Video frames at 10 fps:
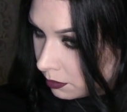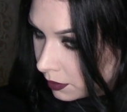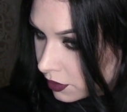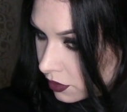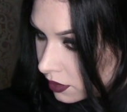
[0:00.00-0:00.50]

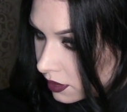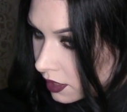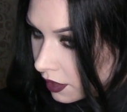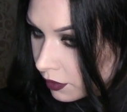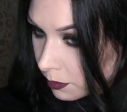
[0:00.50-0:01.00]
Make sure it's
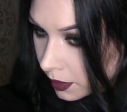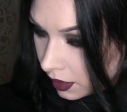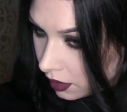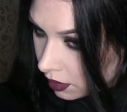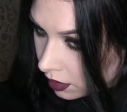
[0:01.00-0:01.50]
covering
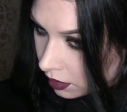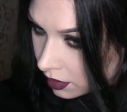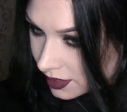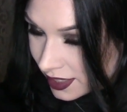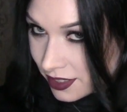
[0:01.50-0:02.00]
my ear,
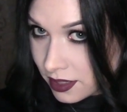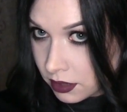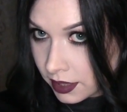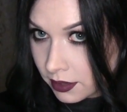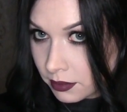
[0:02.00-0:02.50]
because I just
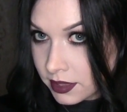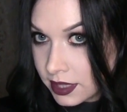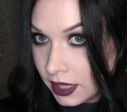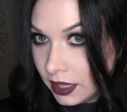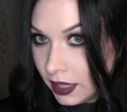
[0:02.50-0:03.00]
don't like
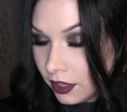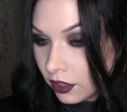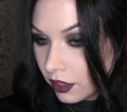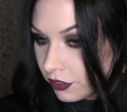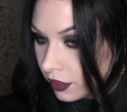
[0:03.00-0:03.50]
seeing the
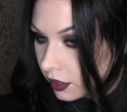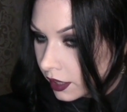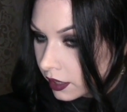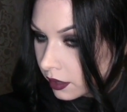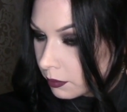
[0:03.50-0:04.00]
ear. I feel
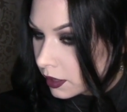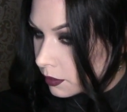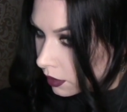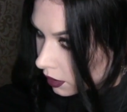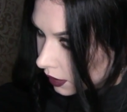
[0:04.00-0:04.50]
like it
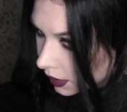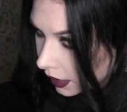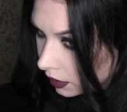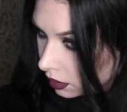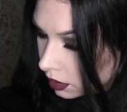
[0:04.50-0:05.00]
makes me look like a
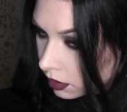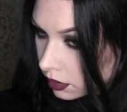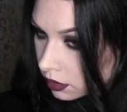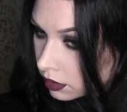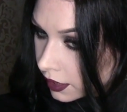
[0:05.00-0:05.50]
kid.
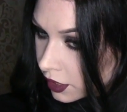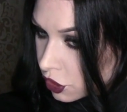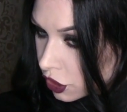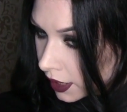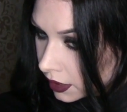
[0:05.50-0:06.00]
Like a
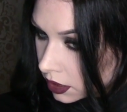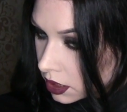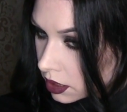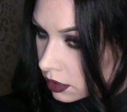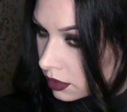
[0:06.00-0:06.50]

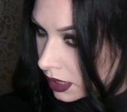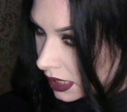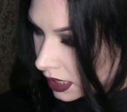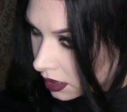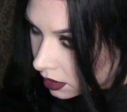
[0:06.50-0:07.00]
child.
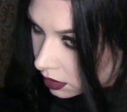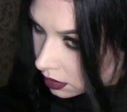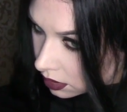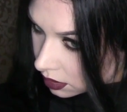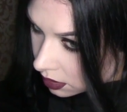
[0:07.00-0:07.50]

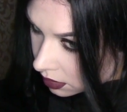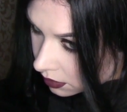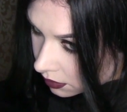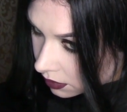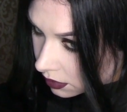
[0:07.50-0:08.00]

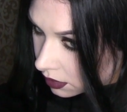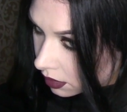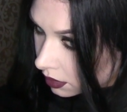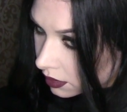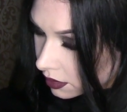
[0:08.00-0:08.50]

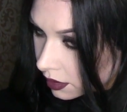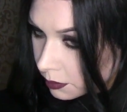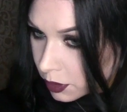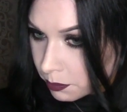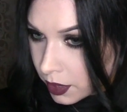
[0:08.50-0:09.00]
So
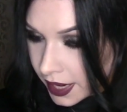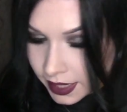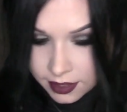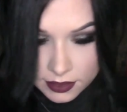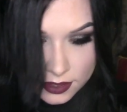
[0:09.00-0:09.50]
I'm spraying.